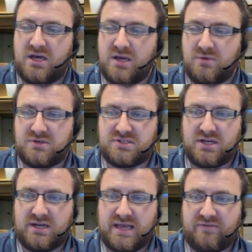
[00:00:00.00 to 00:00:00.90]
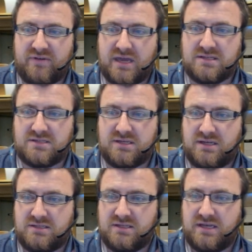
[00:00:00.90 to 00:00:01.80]
I would certainly advocate
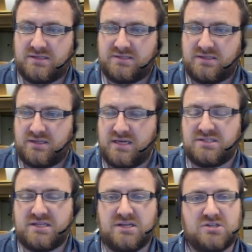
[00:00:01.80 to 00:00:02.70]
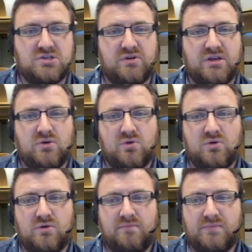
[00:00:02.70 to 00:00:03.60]
at key stages during
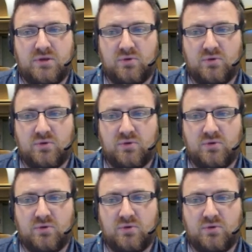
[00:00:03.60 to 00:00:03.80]
your